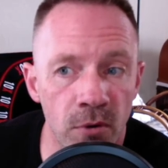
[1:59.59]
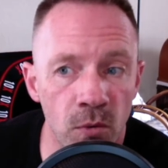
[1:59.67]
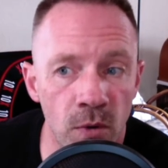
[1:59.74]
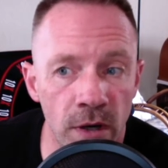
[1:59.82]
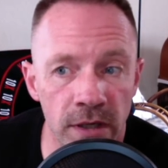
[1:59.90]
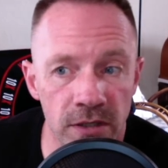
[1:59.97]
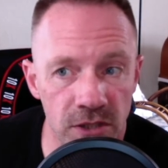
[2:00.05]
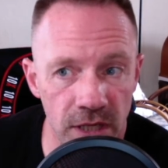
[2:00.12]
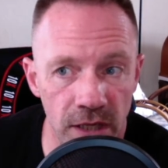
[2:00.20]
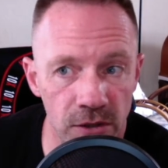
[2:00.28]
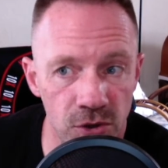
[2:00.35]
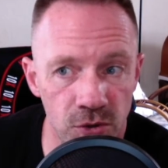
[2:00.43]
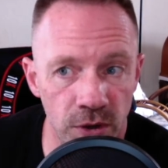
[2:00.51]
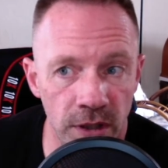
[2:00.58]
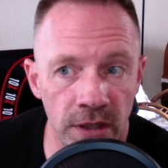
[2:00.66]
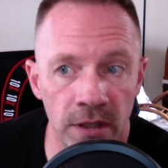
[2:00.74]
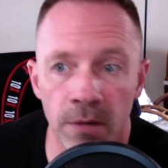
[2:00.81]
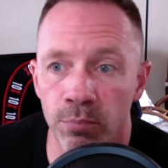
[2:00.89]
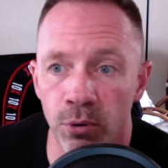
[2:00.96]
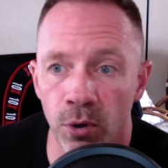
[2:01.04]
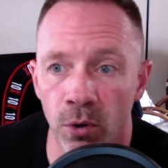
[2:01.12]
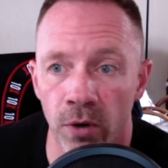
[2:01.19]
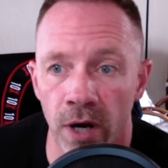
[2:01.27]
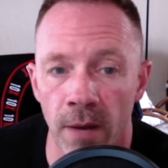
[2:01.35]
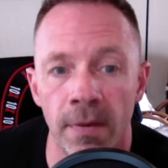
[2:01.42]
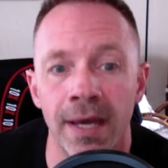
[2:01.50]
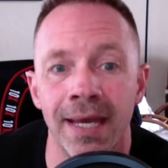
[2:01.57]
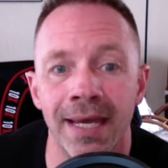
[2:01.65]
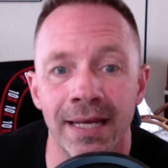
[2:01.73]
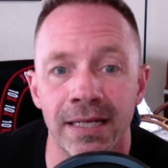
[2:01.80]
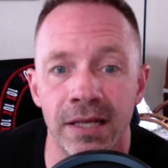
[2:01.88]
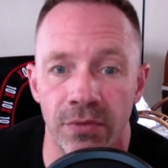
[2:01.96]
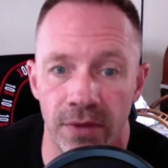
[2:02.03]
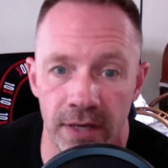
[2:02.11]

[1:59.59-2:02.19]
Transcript: one sales training program in the